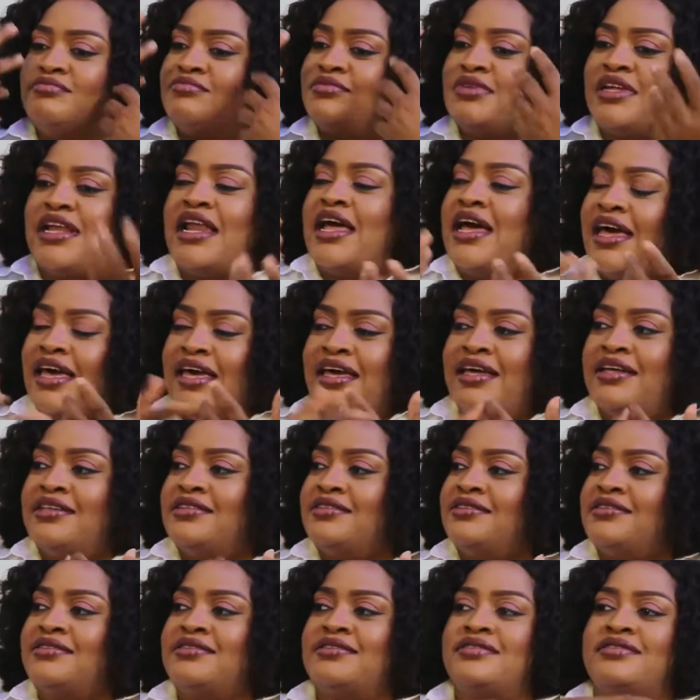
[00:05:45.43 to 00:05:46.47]

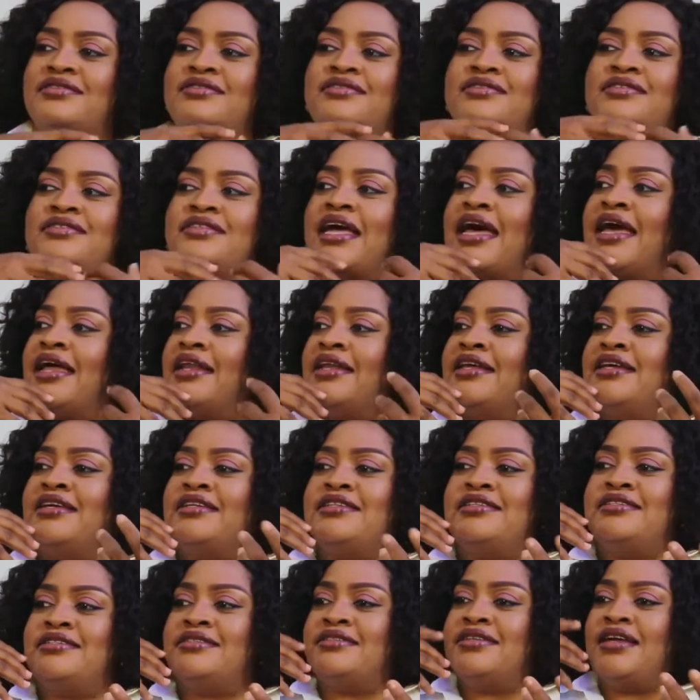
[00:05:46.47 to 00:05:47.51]
clients,
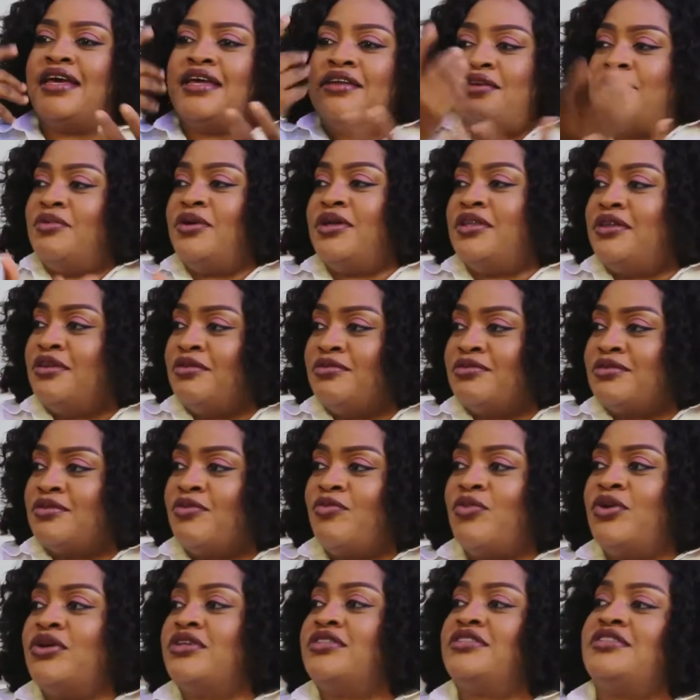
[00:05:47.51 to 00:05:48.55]
styling, anyone that
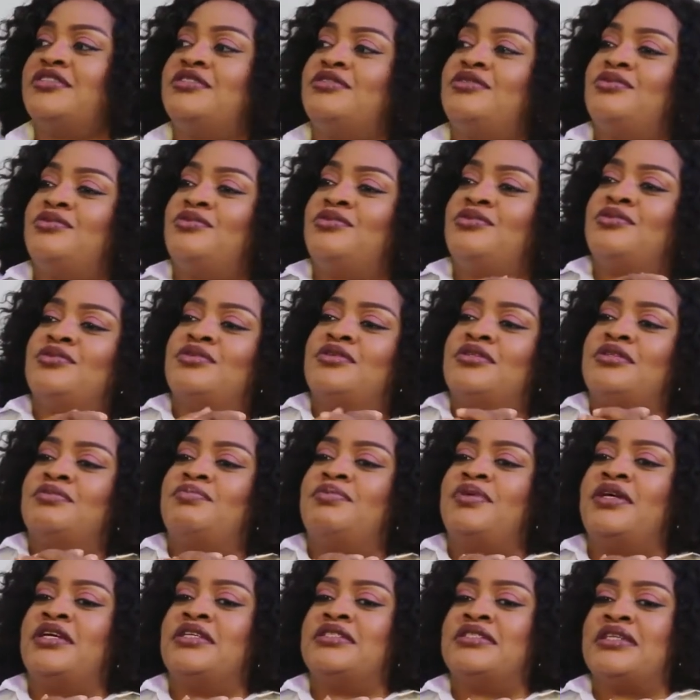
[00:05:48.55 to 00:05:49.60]
walks into this
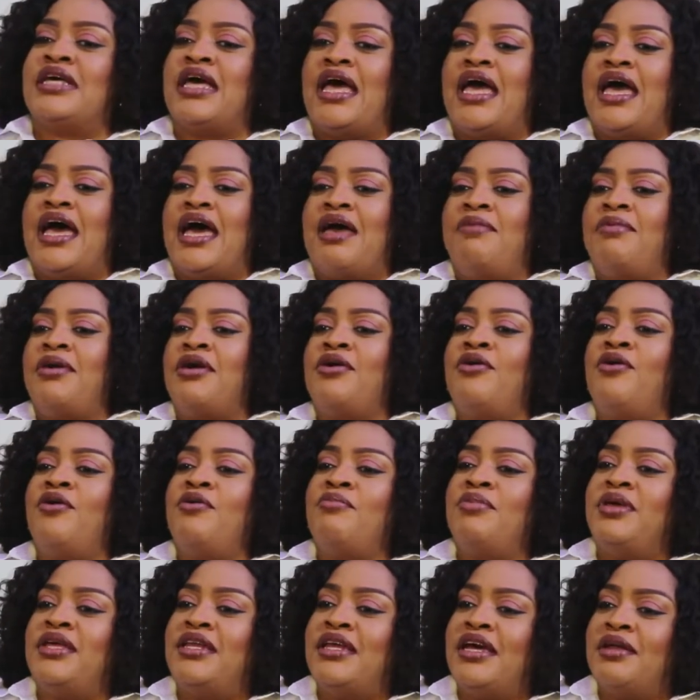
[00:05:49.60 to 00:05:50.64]
place. I may come
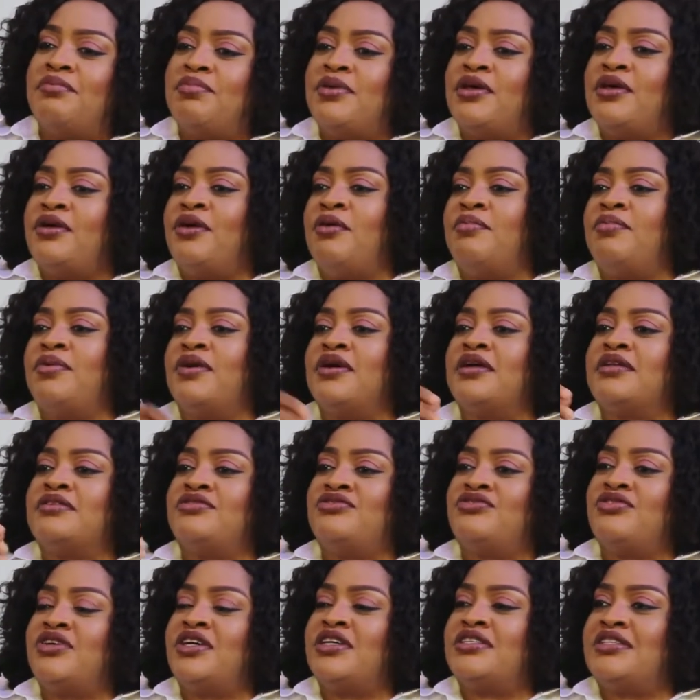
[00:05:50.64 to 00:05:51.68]
in and pick up a
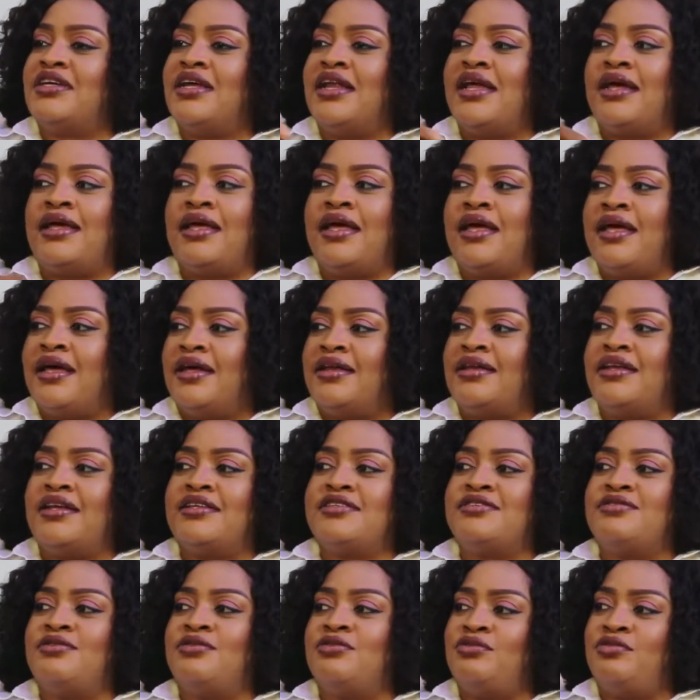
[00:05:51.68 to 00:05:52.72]
dress, and uh-uh,
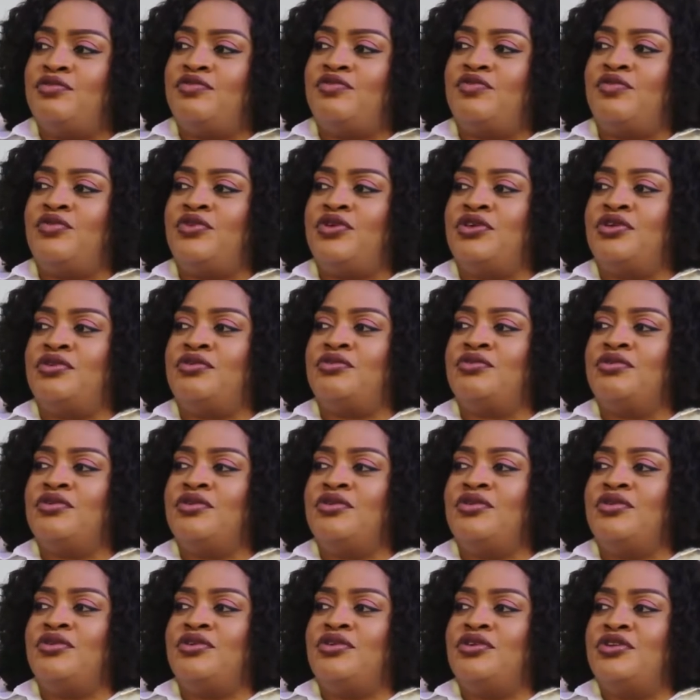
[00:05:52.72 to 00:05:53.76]
that's not good for you.
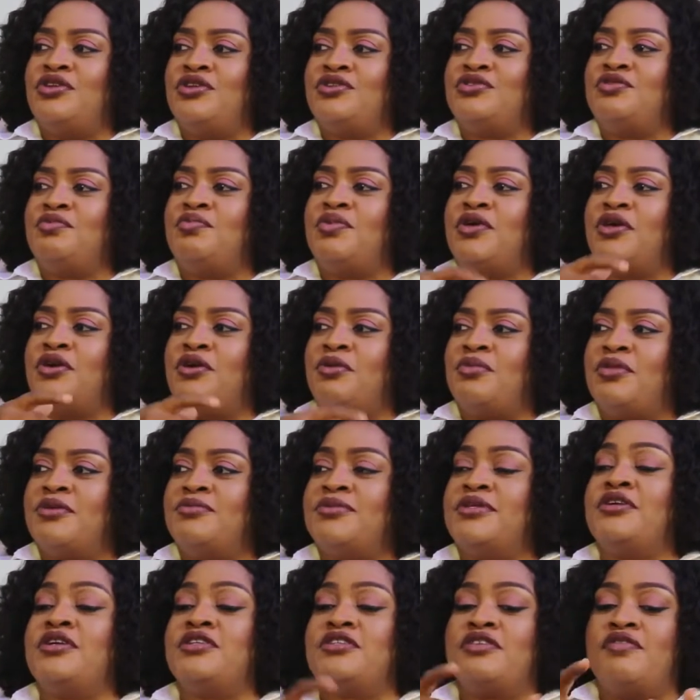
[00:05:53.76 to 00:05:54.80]
You need to pick up this
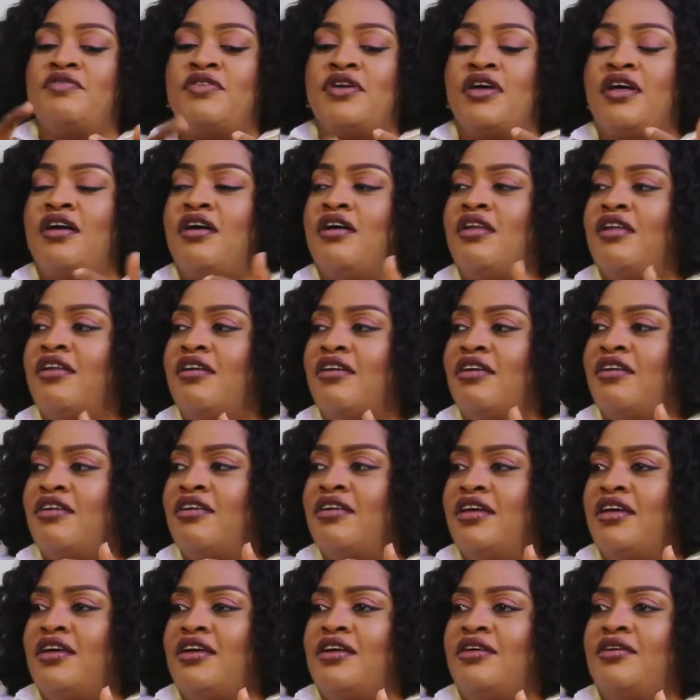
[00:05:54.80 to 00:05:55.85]
because of the color.
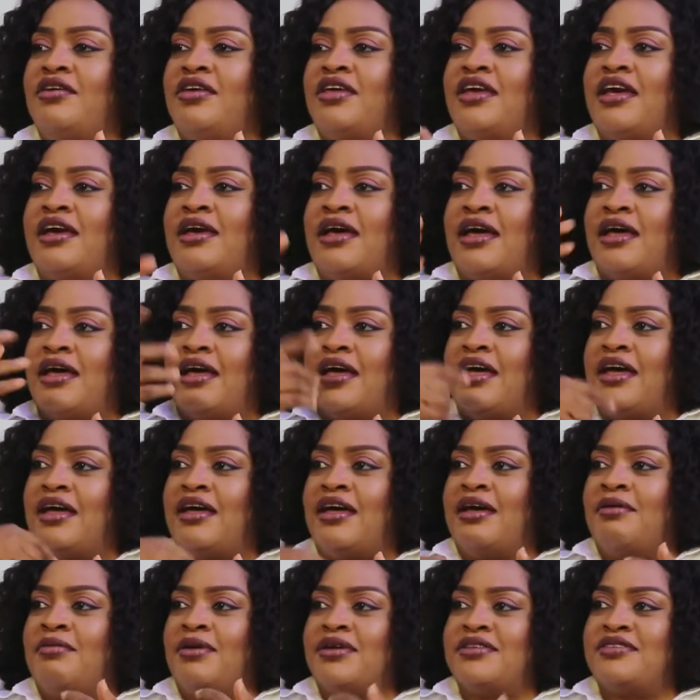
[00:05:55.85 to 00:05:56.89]
Okay,
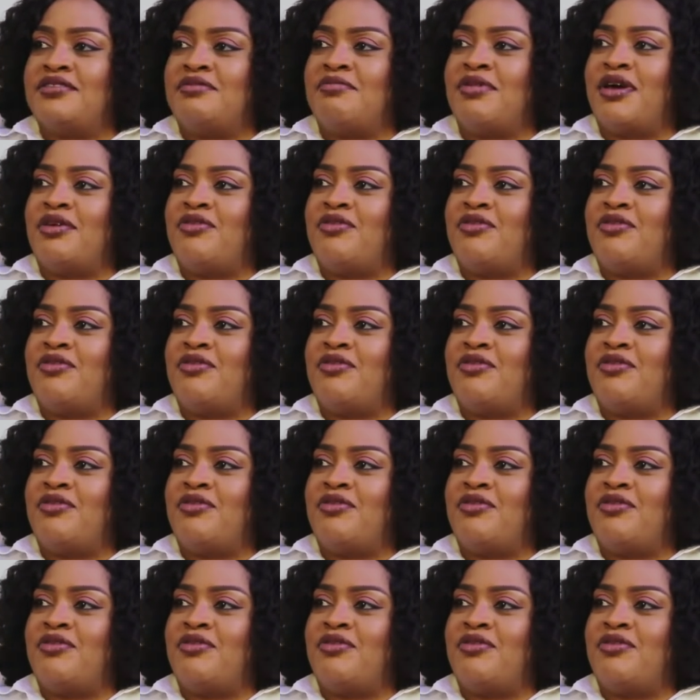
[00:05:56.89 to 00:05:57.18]
I, am answering my